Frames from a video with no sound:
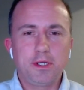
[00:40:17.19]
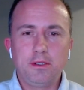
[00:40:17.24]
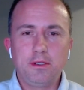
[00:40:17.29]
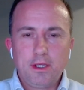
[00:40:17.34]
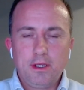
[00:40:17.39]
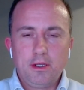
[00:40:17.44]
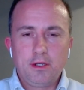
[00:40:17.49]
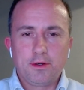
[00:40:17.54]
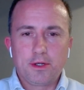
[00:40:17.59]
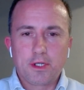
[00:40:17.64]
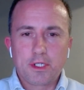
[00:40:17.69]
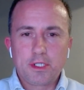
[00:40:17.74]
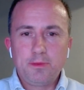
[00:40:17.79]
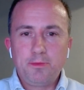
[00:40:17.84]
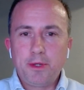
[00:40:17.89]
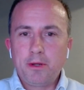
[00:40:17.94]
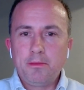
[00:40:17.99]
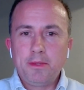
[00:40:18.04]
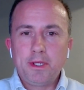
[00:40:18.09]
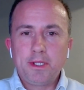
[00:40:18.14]
but you're
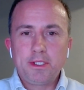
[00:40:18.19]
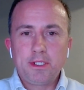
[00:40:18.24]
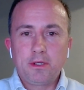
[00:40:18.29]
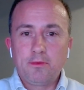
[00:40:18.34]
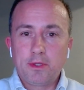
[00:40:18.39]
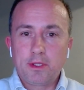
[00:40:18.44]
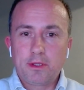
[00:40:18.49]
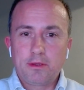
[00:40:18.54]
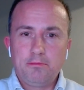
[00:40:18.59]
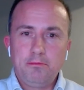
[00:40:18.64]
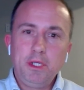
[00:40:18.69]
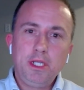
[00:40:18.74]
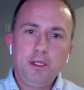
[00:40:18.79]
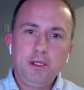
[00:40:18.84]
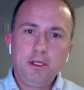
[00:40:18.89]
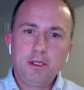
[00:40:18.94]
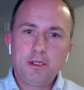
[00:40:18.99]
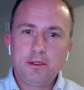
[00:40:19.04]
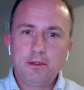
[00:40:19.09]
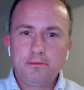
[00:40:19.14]
experimenting with
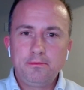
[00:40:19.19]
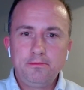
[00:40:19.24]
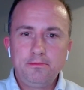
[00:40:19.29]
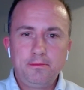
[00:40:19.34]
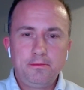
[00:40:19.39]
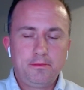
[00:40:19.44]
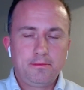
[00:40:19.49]
media